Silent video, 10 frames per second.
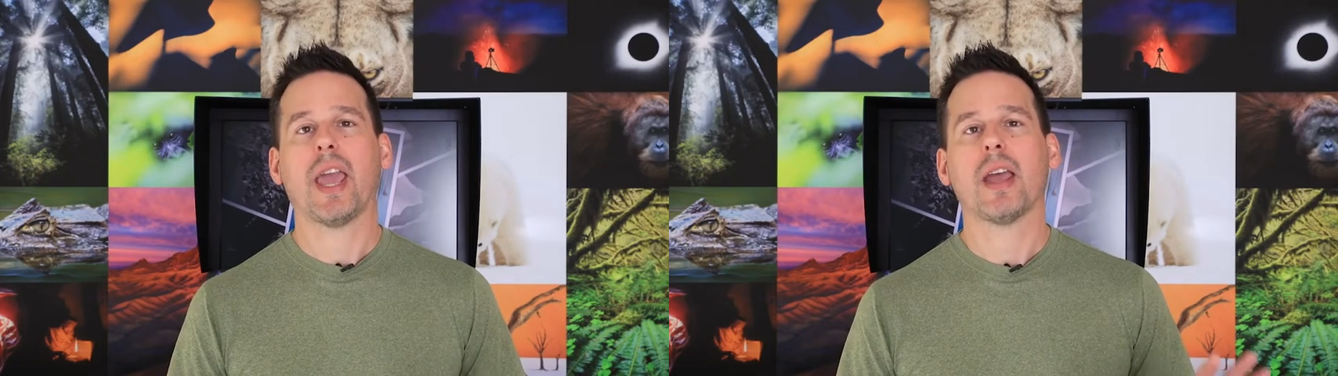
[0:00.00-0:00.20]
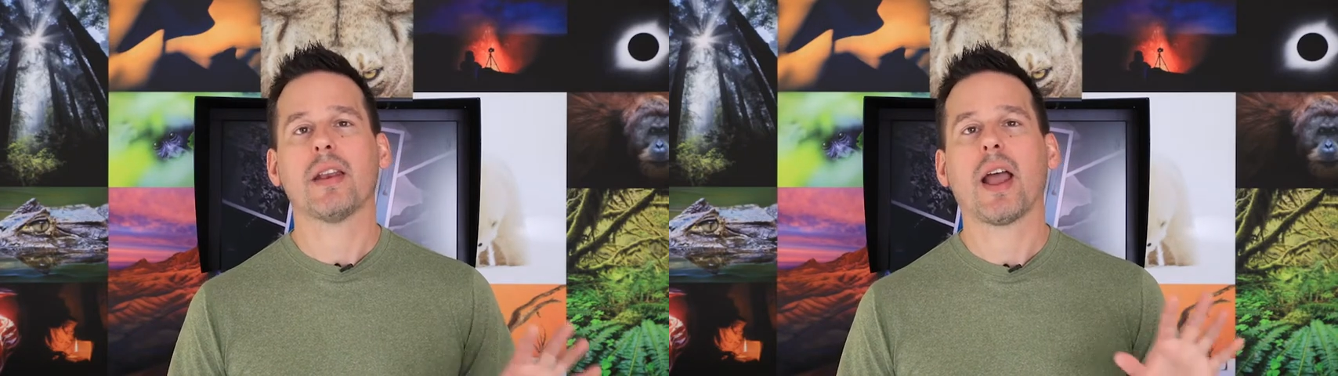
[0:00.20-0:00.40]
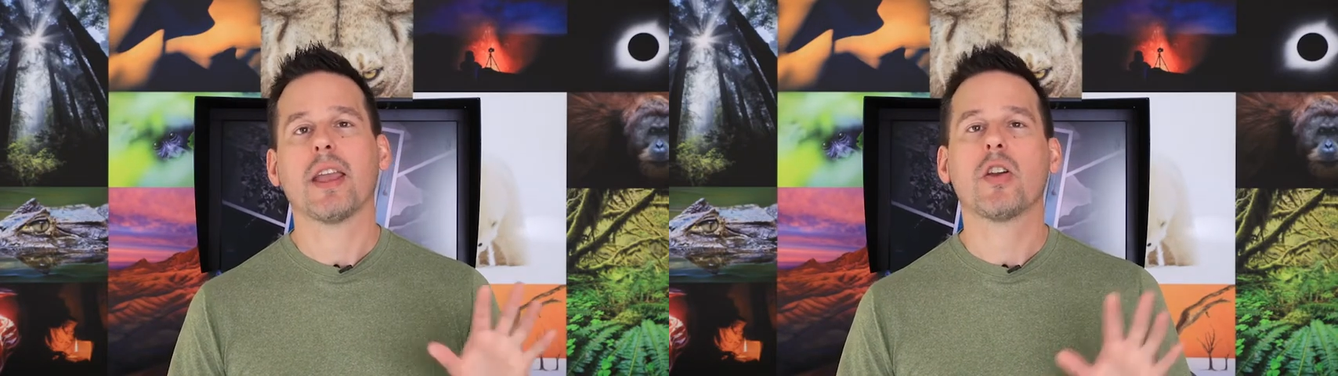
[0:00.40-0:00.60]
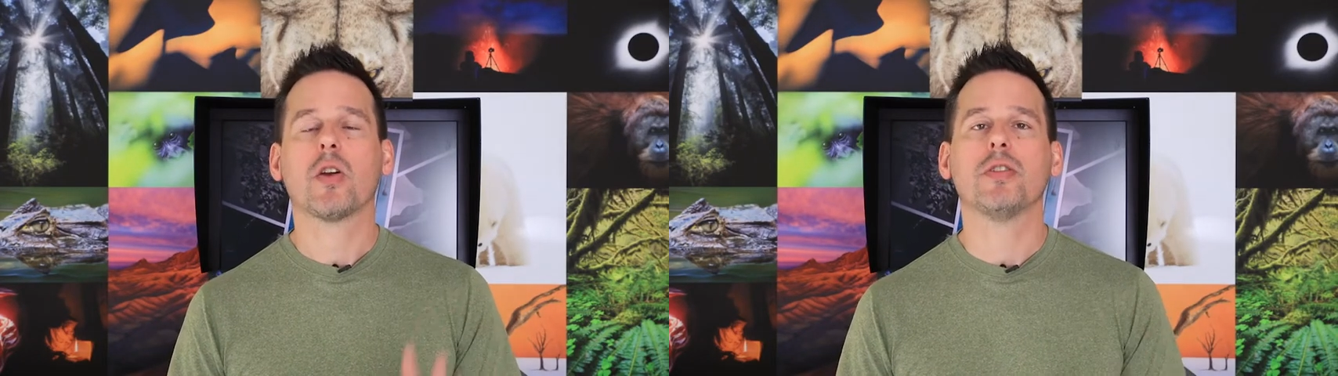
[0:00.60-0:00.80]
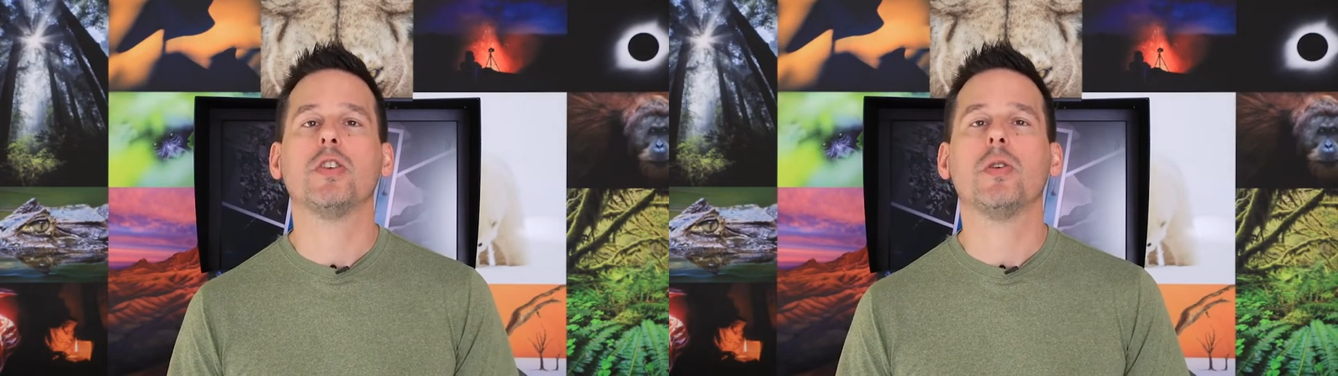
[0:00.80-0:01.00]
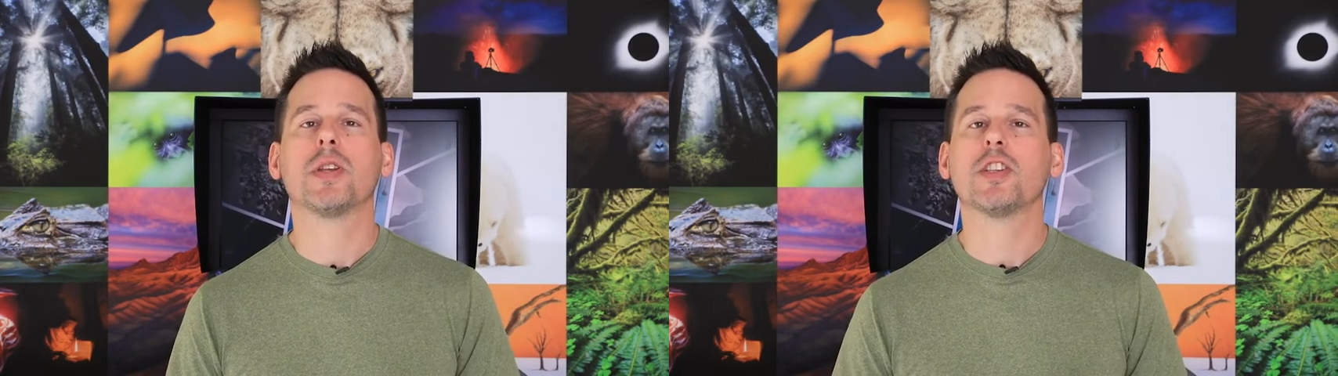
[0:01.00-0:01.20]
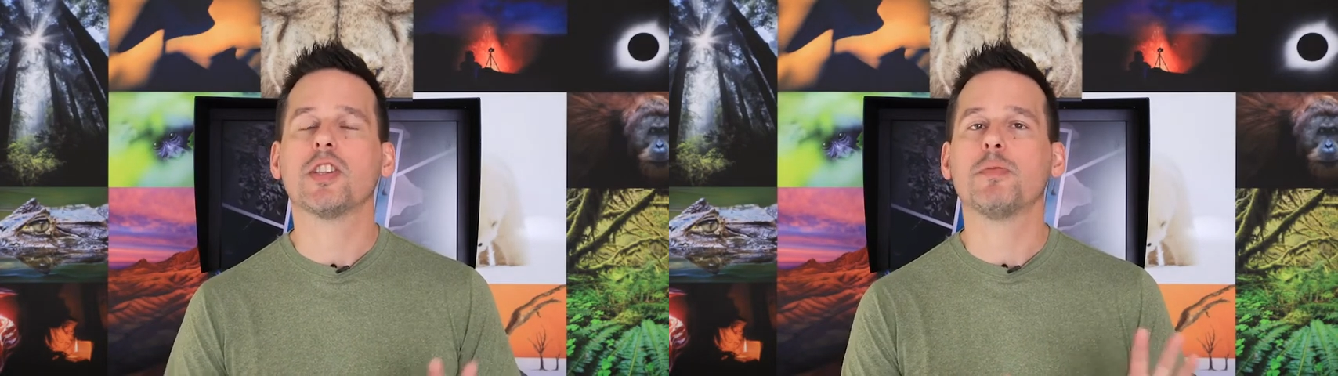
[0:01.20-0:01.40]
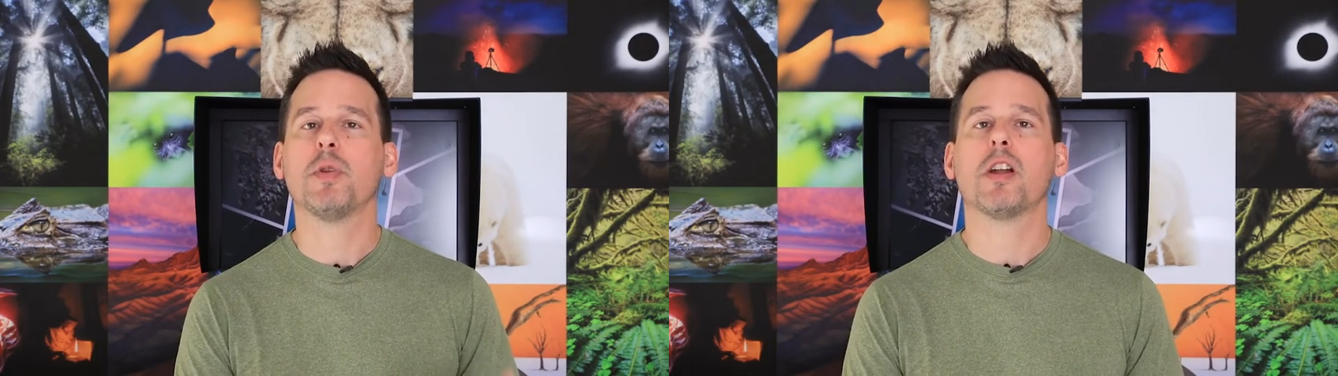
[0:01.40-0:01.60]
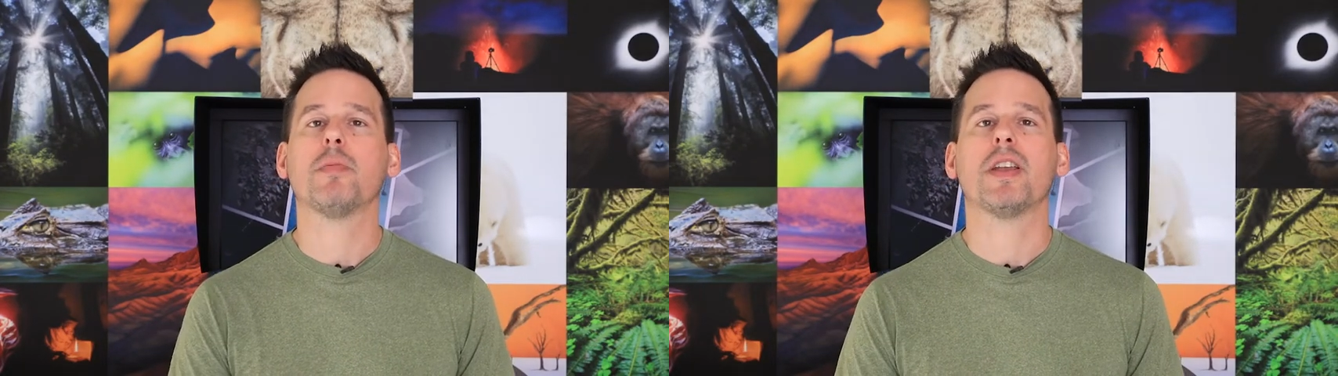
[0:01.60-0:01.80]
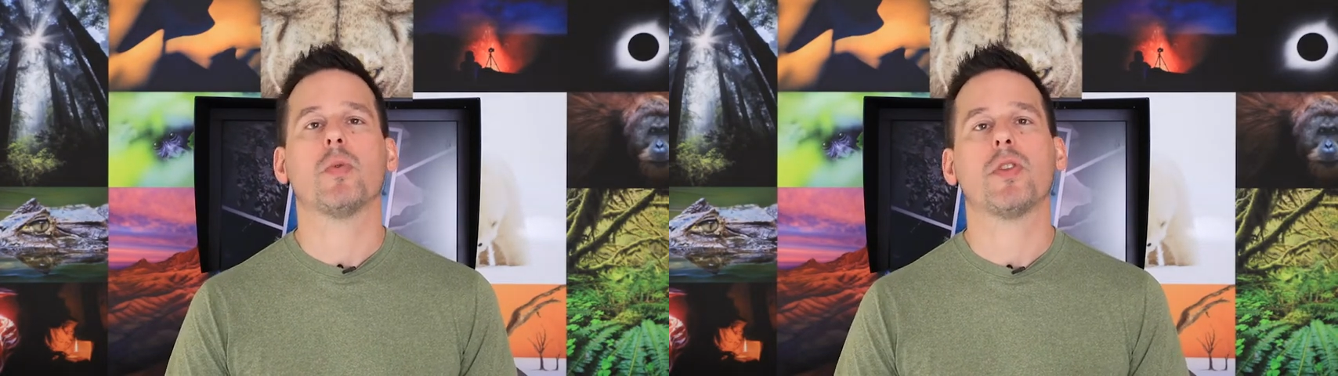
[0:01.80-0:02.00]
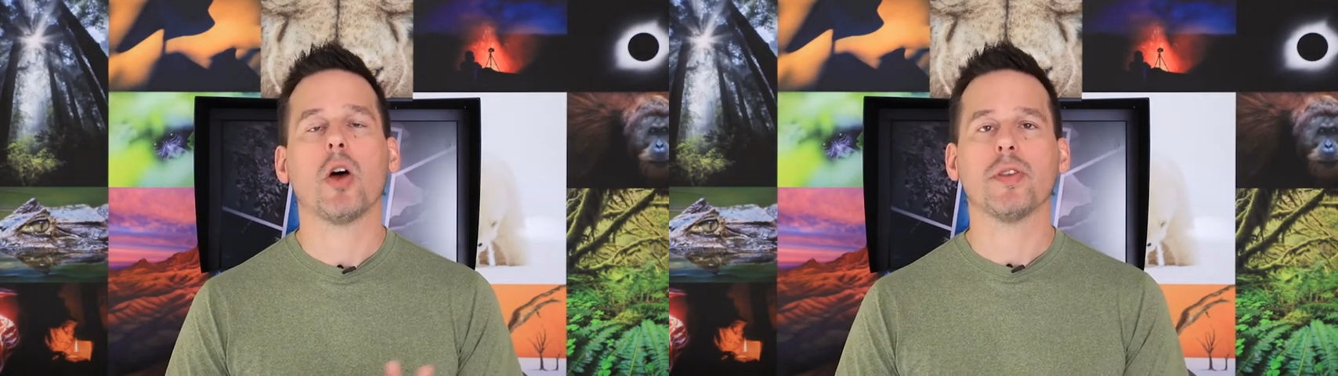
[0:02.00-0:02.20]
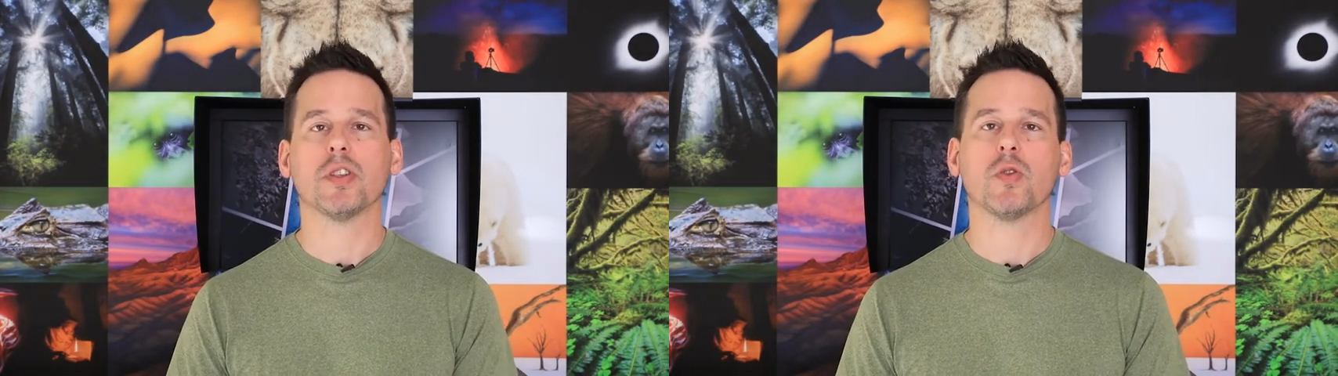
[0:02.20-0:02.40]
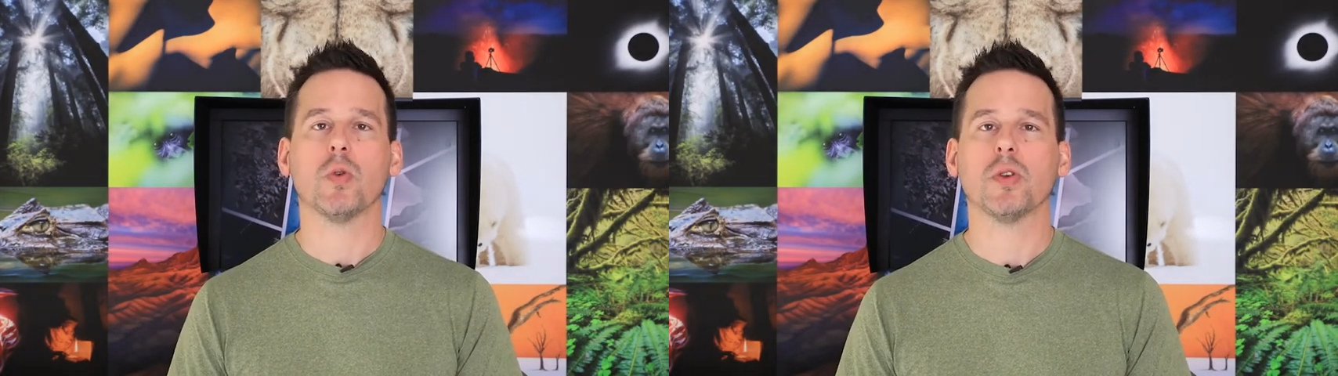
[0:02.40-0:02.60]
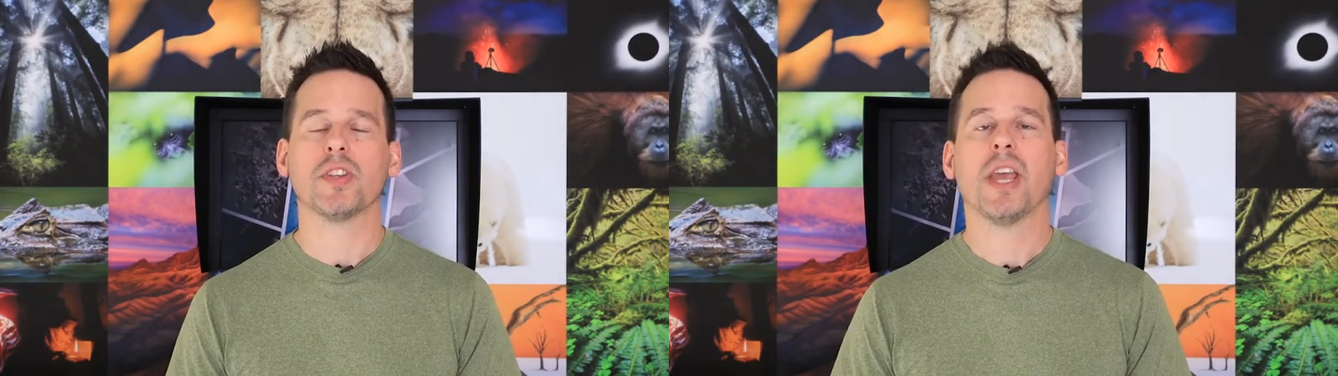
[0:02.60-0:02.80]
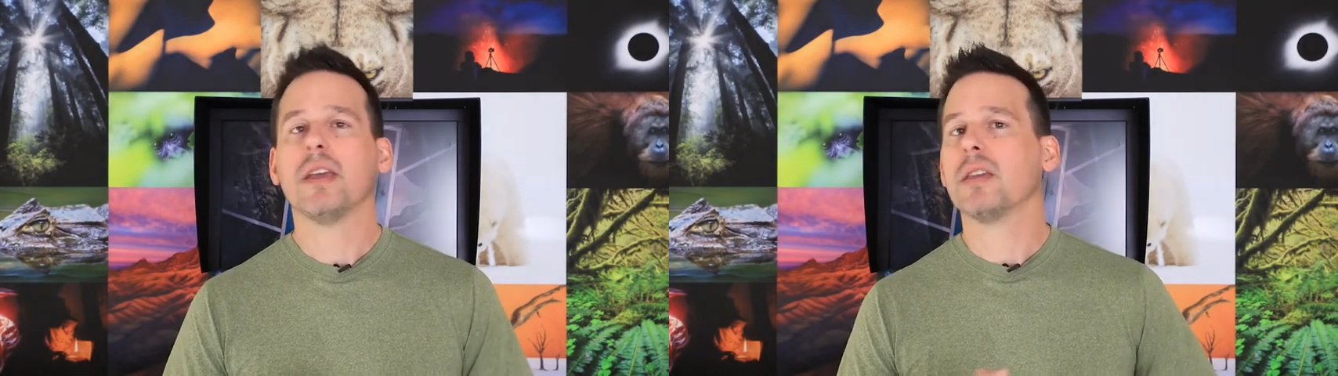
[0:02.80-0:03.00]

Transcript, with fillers: and I encourage you to experiment with all these tools,